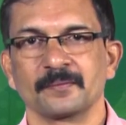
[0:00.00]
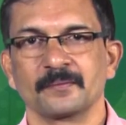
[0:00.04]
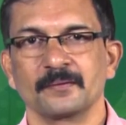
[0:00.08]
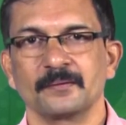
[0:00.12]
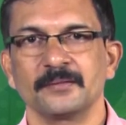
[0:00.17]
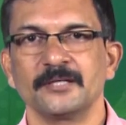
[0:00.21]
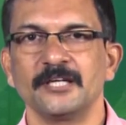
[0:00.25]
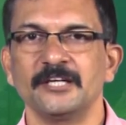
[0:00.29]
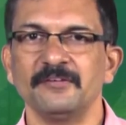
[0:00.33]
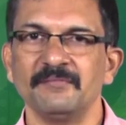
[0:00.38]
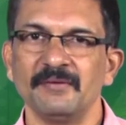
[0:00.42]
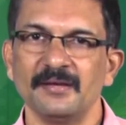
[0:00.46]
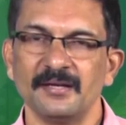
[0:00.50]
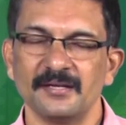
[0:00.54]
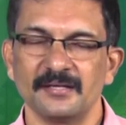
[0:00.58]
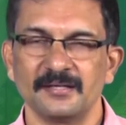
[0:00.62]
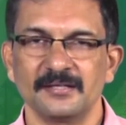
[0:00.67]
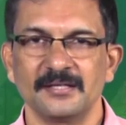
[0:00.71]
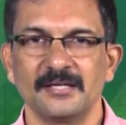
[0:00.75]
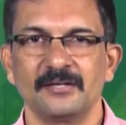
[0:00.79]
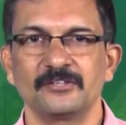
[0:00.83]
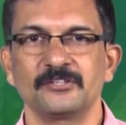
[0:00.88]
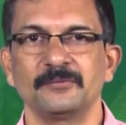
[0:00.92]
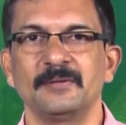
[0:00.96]
But anyway,
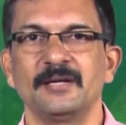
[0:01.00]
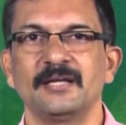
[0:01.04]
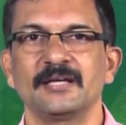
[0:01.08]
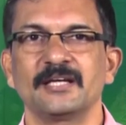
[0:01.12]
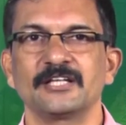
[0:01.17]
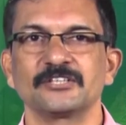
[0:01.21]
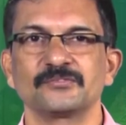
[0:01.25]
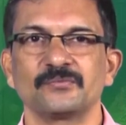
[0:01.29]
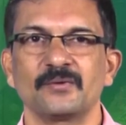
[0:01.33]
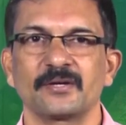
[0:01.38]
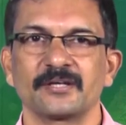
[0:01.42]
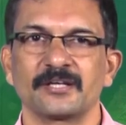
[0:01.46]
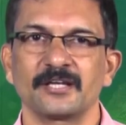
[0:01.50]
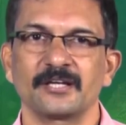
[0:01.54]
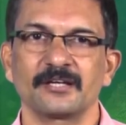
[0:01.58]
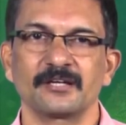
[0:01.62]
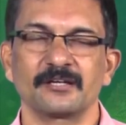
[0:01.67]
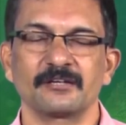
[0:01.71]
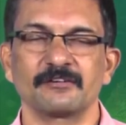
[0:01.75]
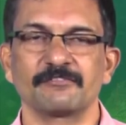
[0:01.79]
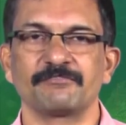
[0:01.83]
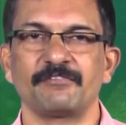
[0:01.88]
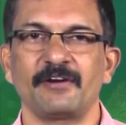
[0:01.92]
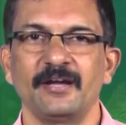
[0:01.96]
now the building is
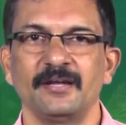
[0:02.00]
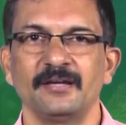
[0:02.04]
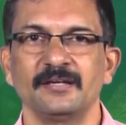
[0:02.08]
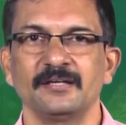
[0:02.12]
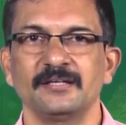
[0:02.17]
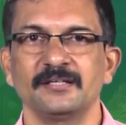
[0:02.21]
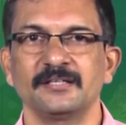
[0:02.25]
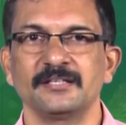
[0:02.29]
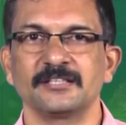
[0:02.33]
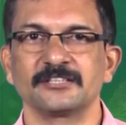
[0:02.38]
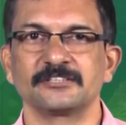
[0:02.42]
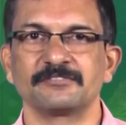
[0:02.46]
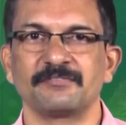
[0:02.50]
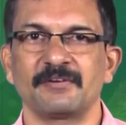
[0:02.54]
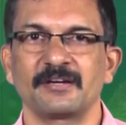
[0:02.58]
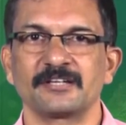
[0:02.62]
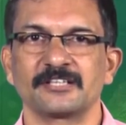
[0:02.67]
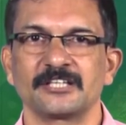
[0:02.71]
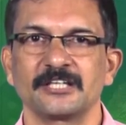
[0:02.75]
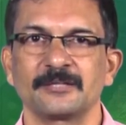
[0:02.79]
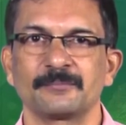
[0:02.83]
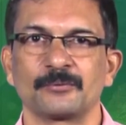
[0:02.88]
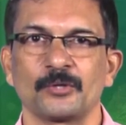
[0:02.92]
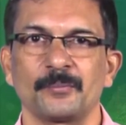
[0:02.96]
working fine, it is
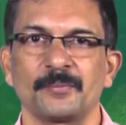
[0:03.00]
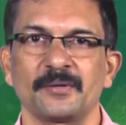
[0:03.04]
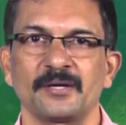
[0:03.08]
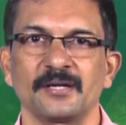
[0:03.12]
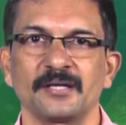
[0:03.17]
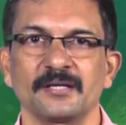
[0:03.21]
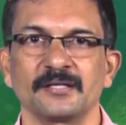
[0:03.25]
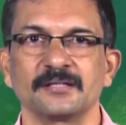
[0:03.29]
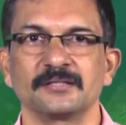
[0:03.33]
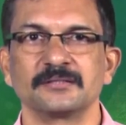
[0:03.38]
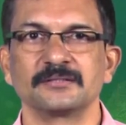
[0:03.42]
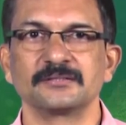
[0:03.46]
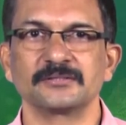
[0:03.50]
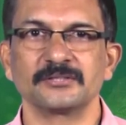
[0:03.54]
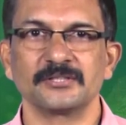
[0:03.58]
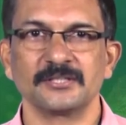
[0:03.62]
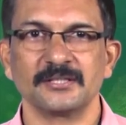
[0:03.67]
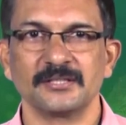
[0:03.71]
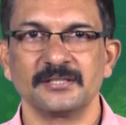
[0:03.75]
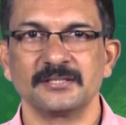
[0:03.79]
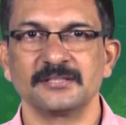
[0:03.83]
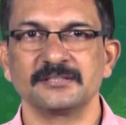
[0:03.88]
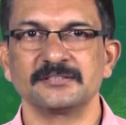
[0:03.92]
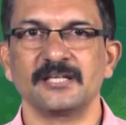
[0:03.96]
functioning properly. So
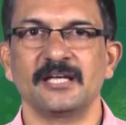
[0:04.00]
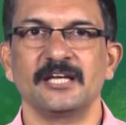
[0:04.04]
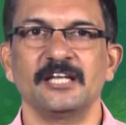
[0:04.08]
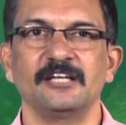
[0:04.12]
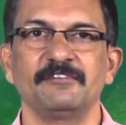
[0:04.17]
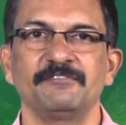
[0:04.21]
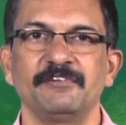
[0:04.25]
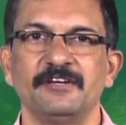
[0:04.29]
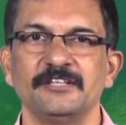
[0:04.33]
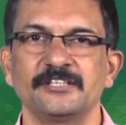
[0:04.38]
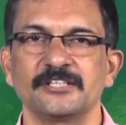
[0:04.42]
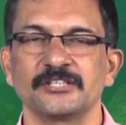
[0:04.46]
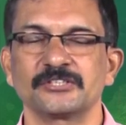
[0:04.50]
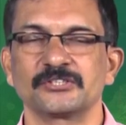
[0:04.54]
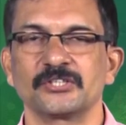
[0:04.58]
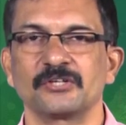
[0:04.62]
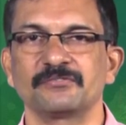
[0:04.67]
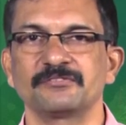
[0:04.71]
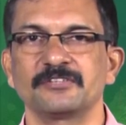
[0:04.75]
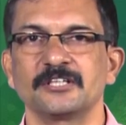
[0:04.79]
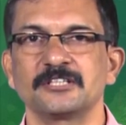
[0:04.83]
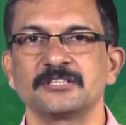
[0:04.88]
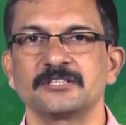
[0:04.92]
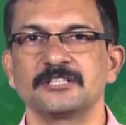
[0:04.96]
the salient features
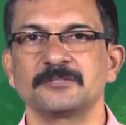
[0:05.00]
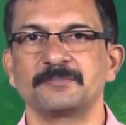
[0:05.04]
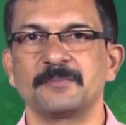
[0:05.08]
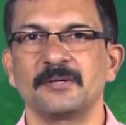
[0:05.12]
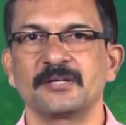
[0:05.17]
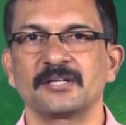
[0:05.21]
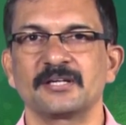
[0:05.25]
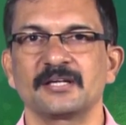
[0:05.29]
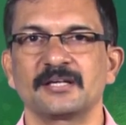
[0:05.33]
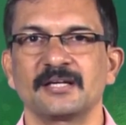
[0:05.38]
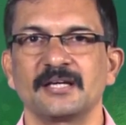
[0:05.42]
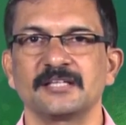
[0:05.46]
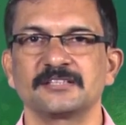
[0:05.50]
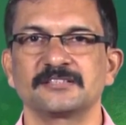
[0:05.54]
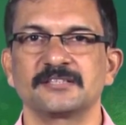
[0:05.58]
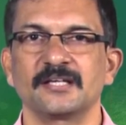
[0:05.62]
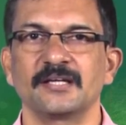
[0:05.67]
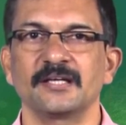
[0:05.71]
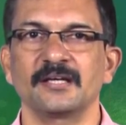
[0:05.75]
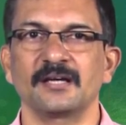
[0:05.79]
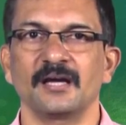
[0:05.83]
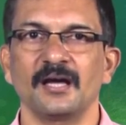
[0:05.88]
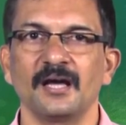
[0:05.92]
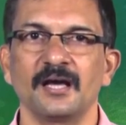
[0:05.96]
of this particular case
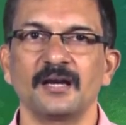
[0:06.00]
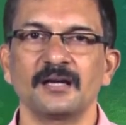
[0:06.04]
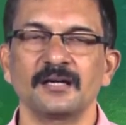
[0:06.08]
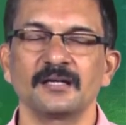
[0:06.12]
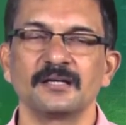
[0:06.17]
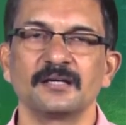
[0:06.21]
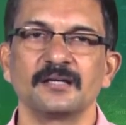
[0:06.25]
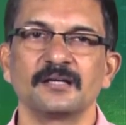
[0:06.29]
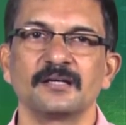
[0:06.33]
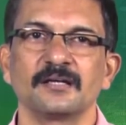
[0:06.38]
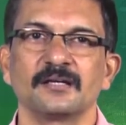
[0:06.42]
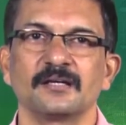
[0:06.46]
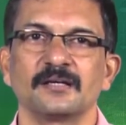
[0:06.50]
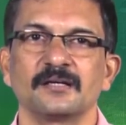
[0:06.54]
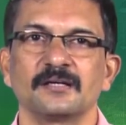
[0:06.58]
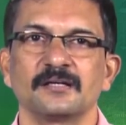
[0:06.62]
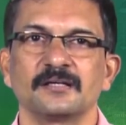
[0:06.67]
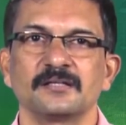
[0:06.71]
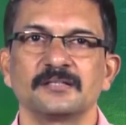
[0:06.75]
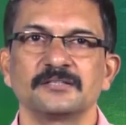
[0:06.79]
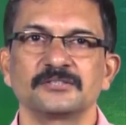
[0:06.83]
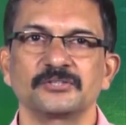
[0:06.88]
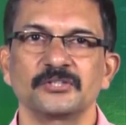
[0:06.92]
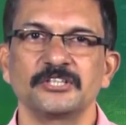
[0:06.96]
study are,
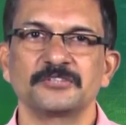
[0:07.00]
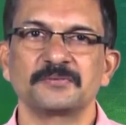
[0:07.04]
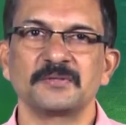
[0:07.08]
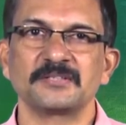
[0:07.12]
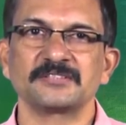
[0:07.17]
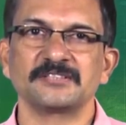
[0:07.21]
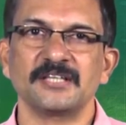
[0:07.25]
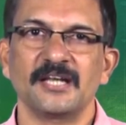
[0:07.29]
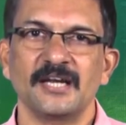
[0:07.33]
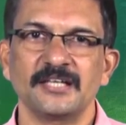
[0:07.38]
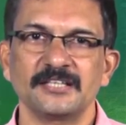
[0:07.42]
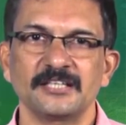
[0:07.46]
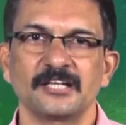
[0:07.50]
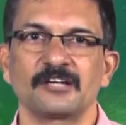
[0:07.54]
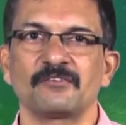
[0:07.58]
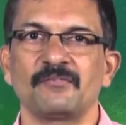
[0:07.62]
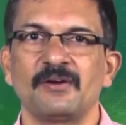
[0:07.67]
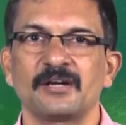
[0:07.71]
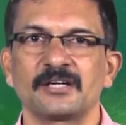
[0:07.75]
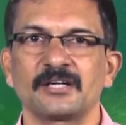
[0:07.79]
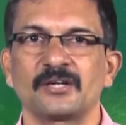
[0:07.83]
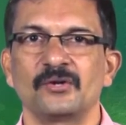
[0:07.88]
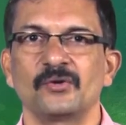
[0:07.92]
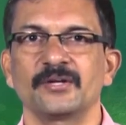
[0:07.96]
so this was another
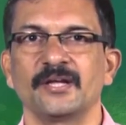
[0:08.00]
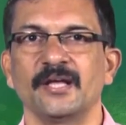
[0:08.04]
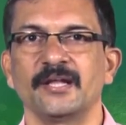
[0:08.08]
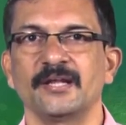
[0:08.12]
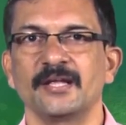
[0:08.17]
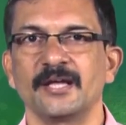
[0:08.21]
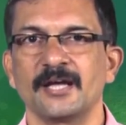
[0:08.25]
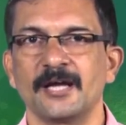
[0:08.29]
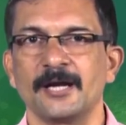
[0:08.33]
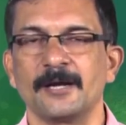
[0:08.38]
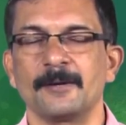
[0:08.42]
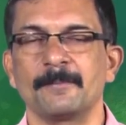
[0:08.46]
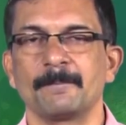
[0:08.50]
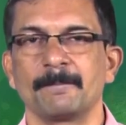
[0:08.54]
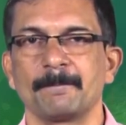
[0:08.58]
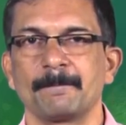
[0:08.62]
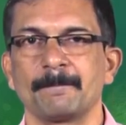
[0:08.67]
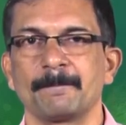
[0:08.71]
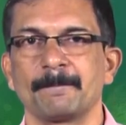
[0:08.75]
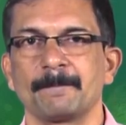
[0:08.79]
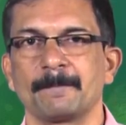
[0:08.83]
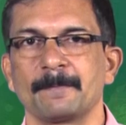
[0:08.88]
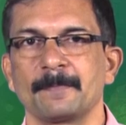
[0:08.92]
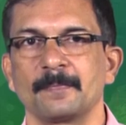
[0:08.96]
waterlogged area
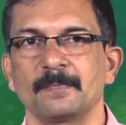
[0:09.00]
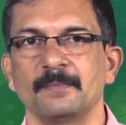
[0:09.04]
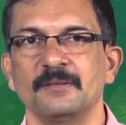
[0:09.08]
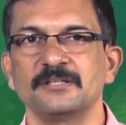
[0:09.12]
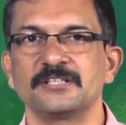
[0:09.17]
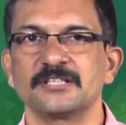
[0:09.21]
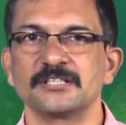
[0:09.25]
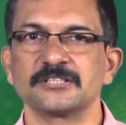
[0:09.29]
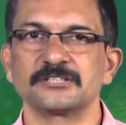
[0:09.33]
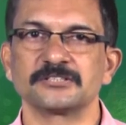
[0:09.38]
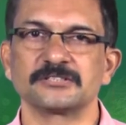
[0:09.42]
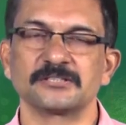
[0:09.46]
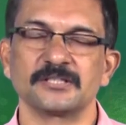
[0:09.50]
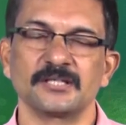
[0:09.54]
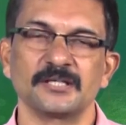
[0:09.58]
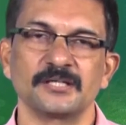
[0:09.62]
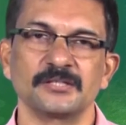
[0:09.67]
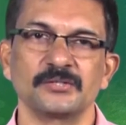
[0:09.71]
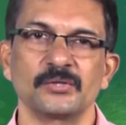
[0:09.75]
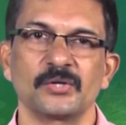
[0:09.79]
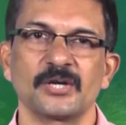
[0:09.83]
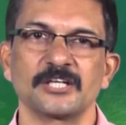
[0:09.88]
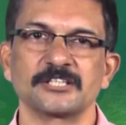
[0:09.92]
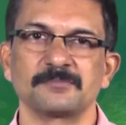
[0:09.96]
which is
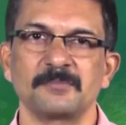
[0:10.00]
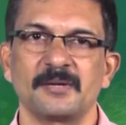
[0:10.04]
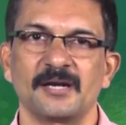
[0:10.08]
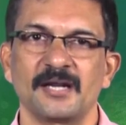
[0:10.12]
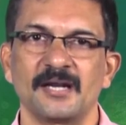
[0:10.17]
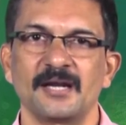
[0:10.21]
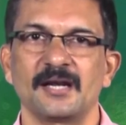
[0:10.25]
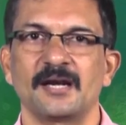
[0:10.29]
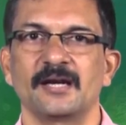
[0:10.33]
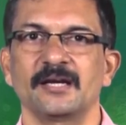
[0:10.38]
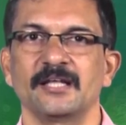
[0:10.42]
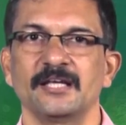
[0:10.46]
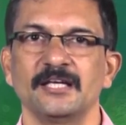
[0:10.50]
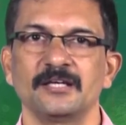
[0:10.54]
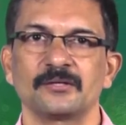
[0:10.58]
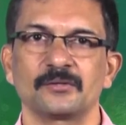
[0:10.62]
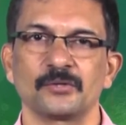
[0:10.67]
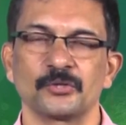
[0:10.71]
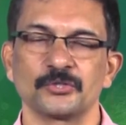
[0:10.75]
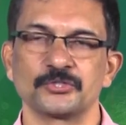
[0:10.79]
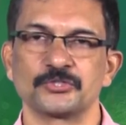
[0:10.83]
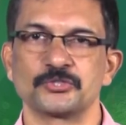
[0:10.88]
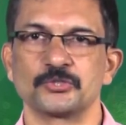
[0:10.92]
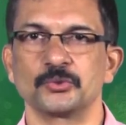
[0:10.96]
known as Manaladi,
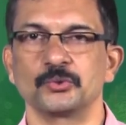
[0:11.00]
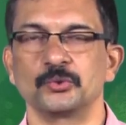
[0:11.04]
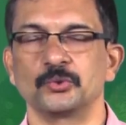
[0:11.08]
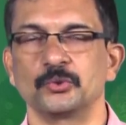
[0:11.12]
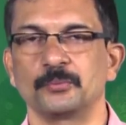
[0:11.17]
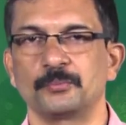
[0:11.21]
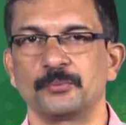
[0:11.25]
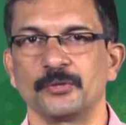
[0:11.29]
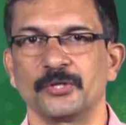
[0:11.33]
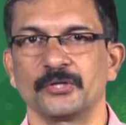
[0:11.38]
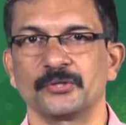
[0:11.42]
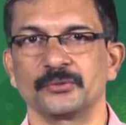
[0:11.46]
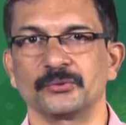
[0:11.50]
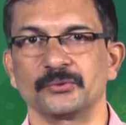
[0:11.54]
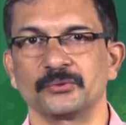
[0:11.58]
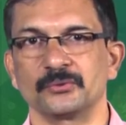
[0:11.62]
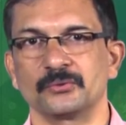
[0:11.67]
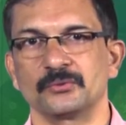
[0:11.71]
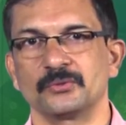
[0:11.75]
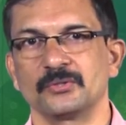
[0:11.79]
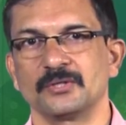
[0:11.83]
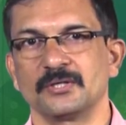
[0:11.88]
close to Pulingunnu.